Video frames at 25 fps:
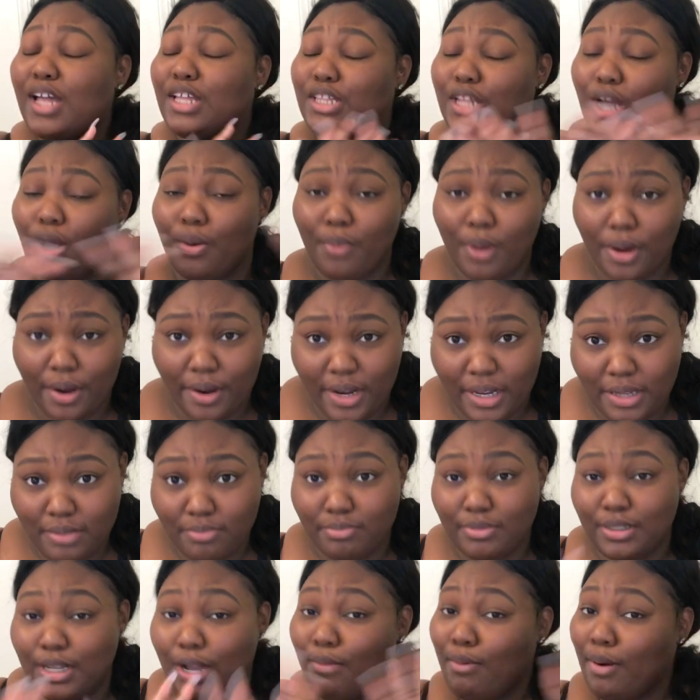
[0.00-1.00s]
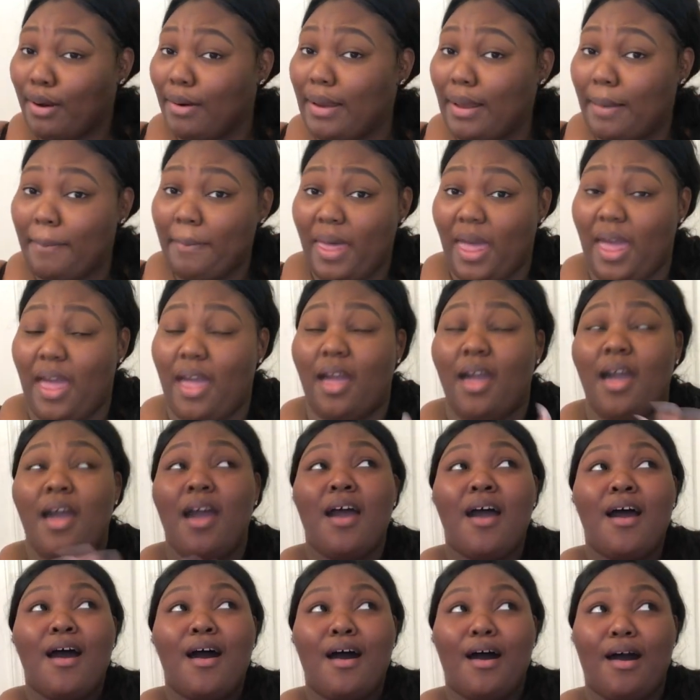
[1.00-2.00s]
don't worry, I'm back.
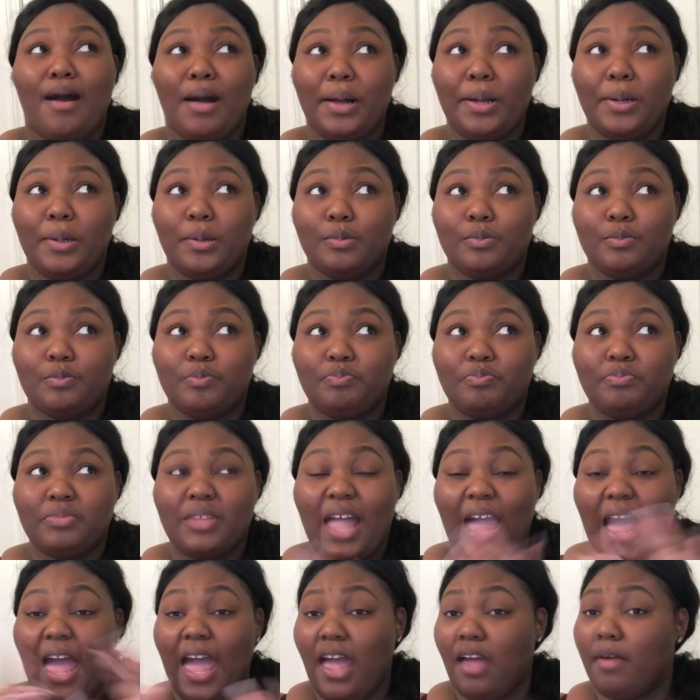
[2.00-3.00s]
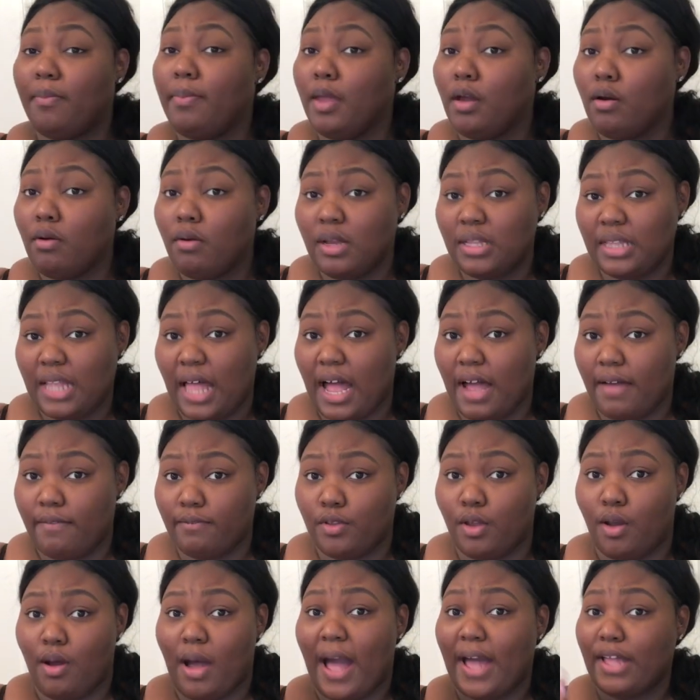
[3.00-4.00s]
I have been going live
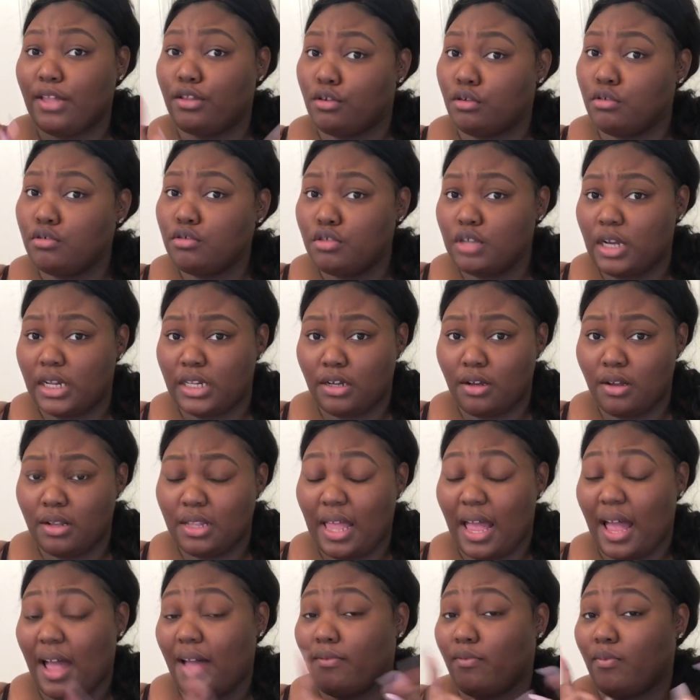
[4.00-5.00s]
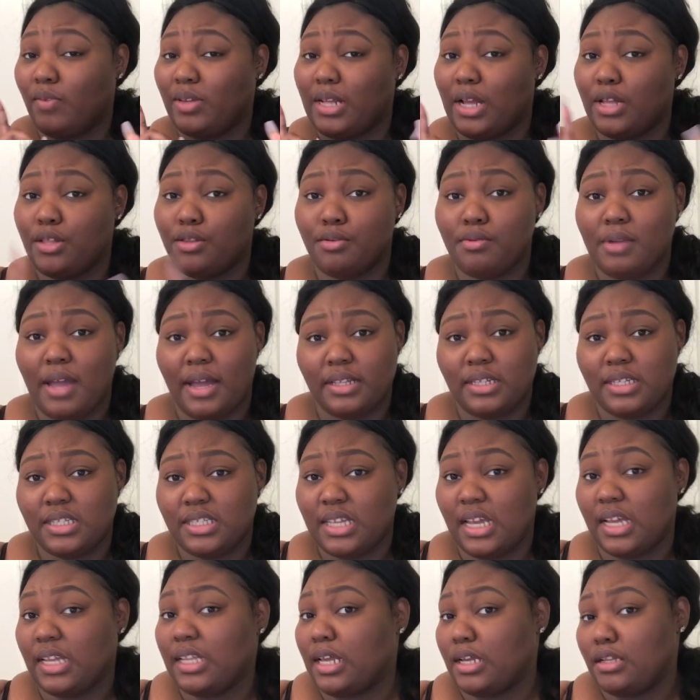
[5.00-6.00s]
though. I do try to go live when I do have to
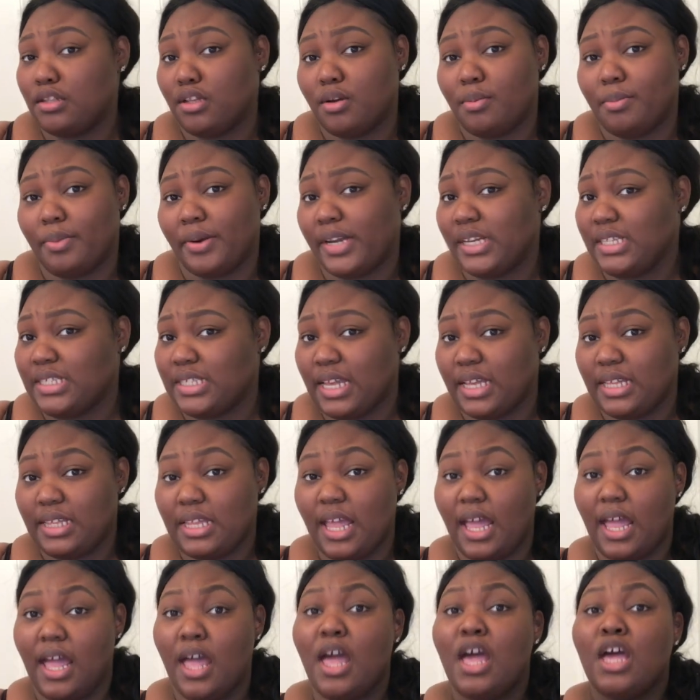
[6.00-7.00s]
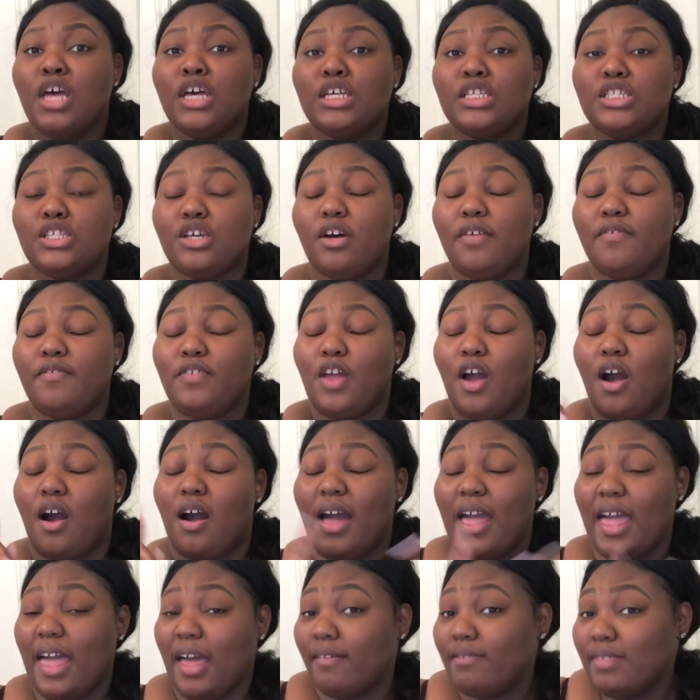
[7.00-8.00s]
take like little breaks like that. So if y'all
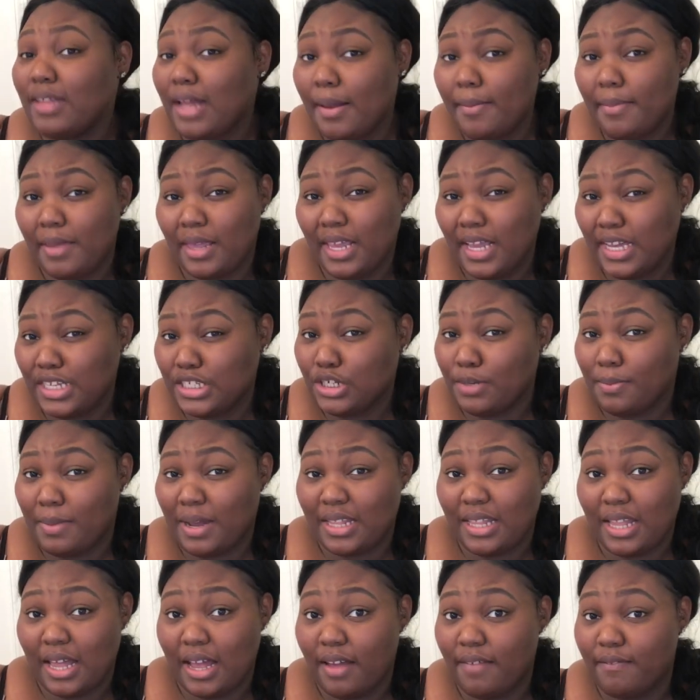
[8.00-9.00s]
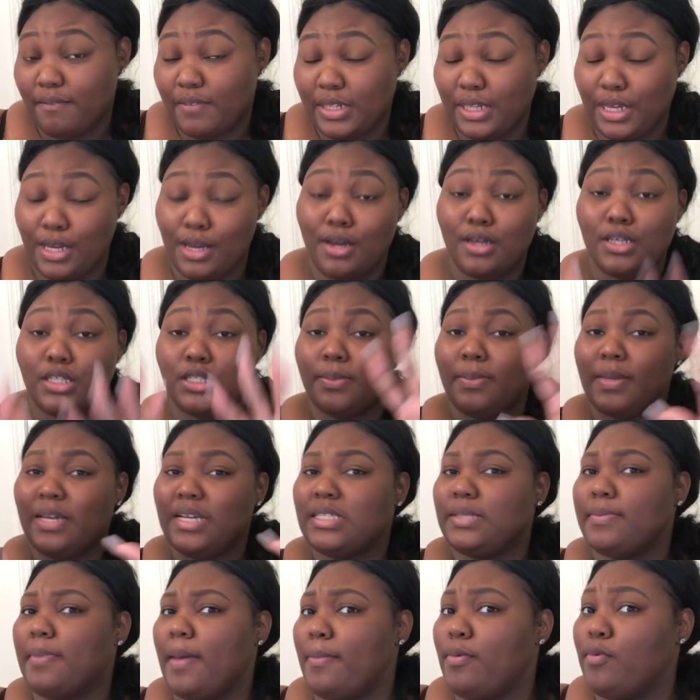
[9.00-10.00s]
have not been catching my live videos,
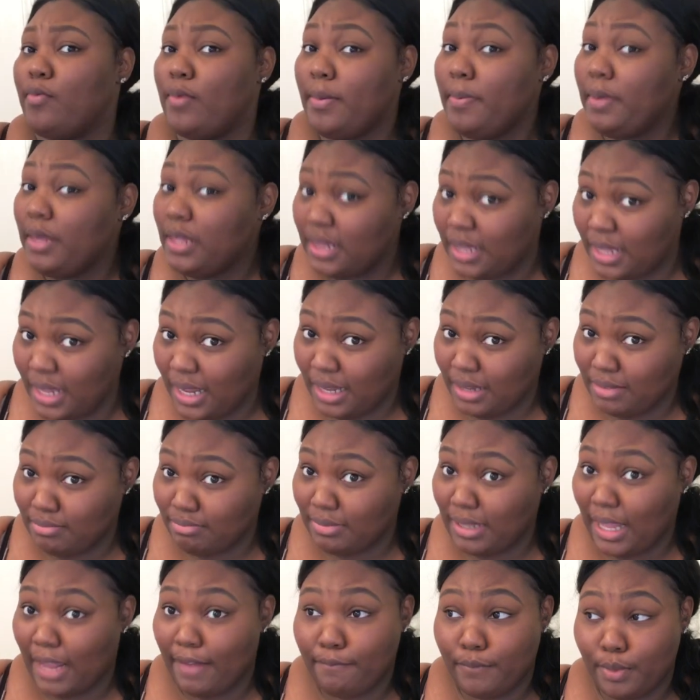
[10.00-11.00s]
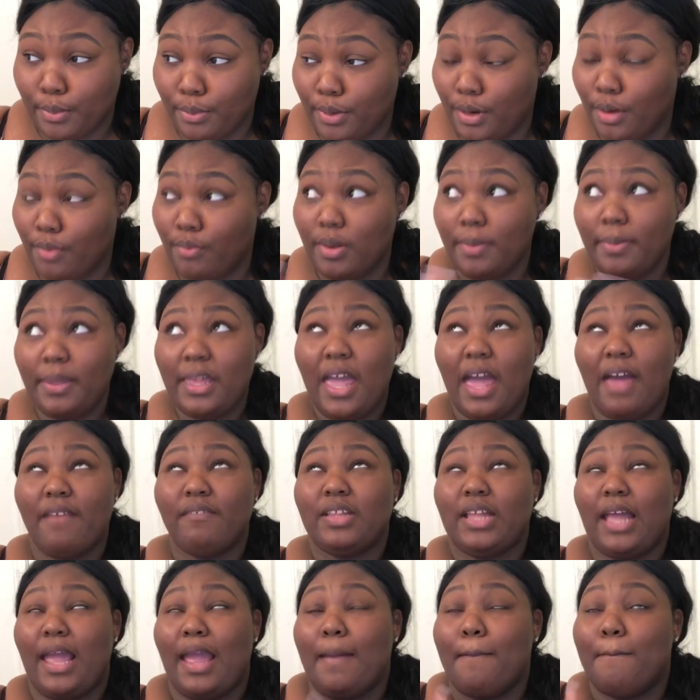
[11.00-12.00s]
because baby, we be lit, like for real, we be
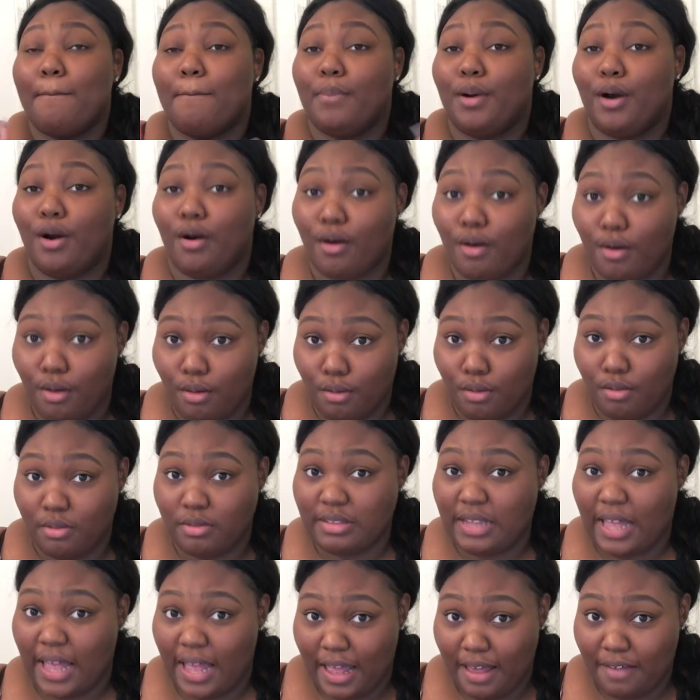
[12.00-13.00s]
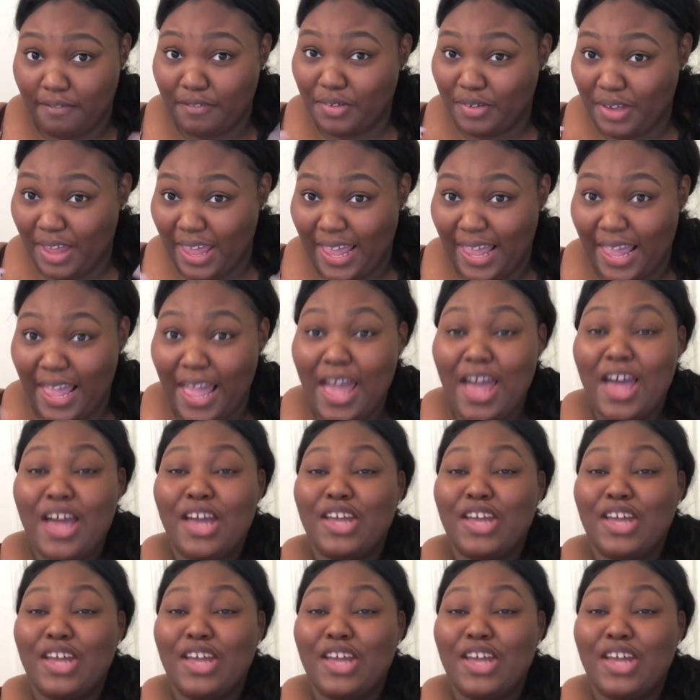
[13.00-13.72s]
having a ball on live, okay?